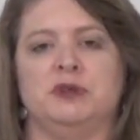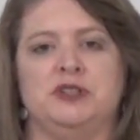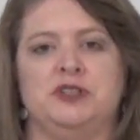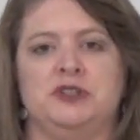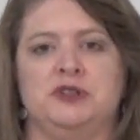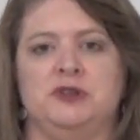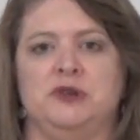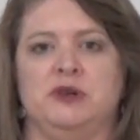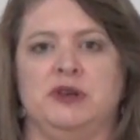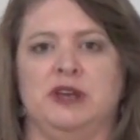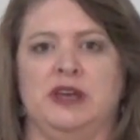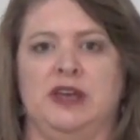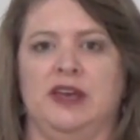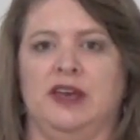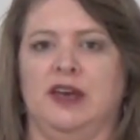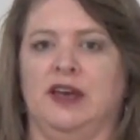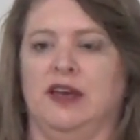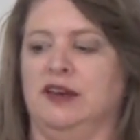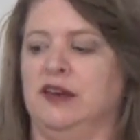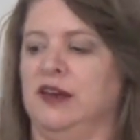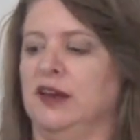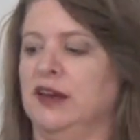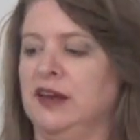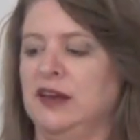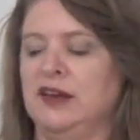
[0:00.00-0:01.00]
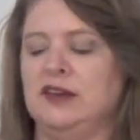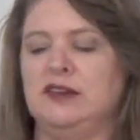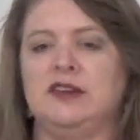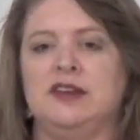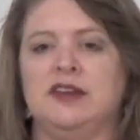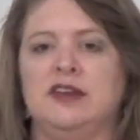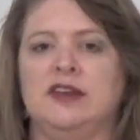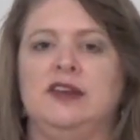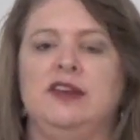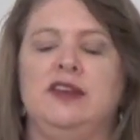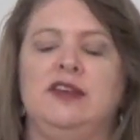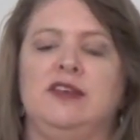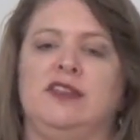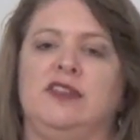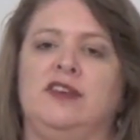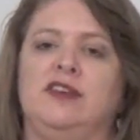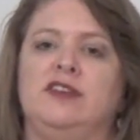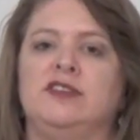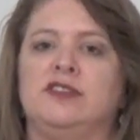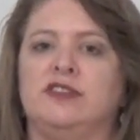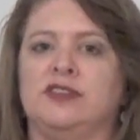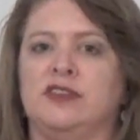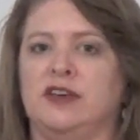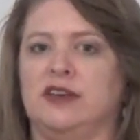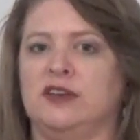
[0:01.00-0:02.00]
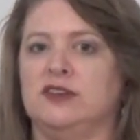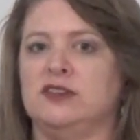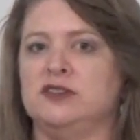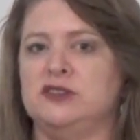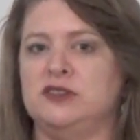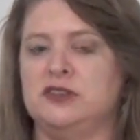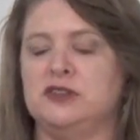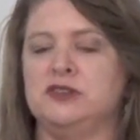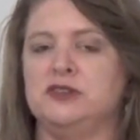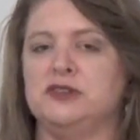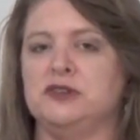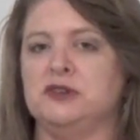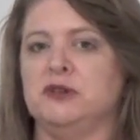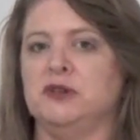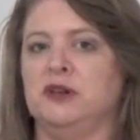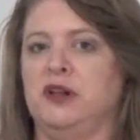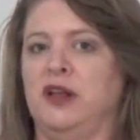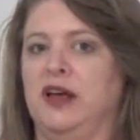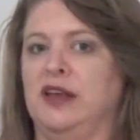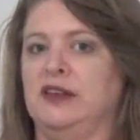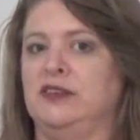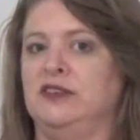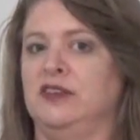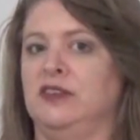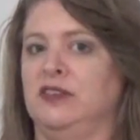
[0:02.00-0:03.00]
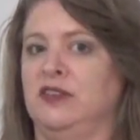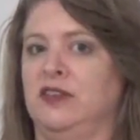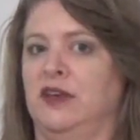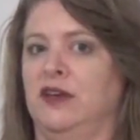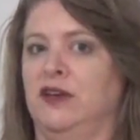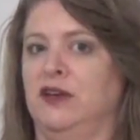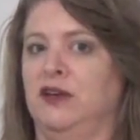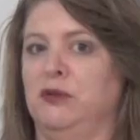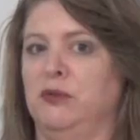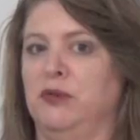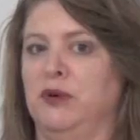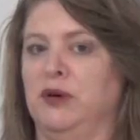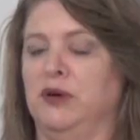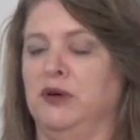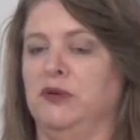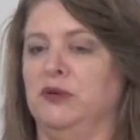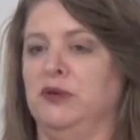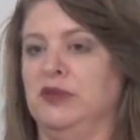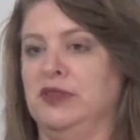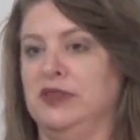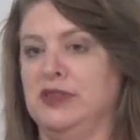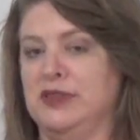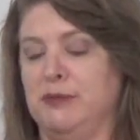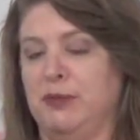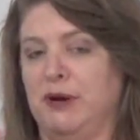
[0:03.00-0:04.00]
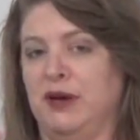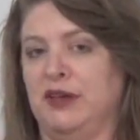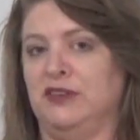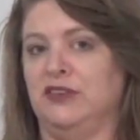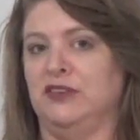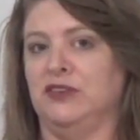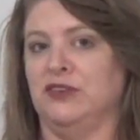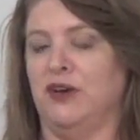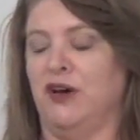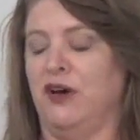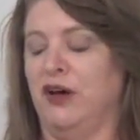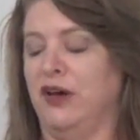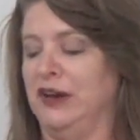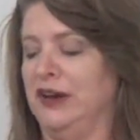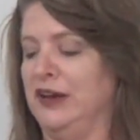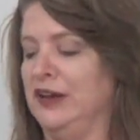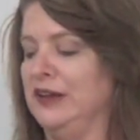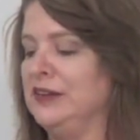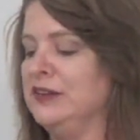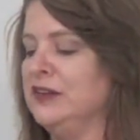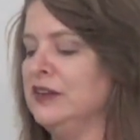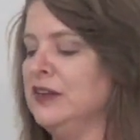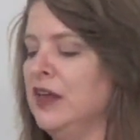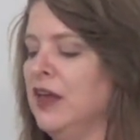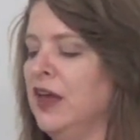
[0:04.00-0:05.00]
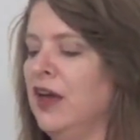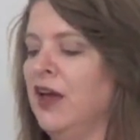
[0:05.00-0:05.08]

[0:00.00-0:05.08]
which you can get to any of these things just utilizing the Elmo and the buttons on it.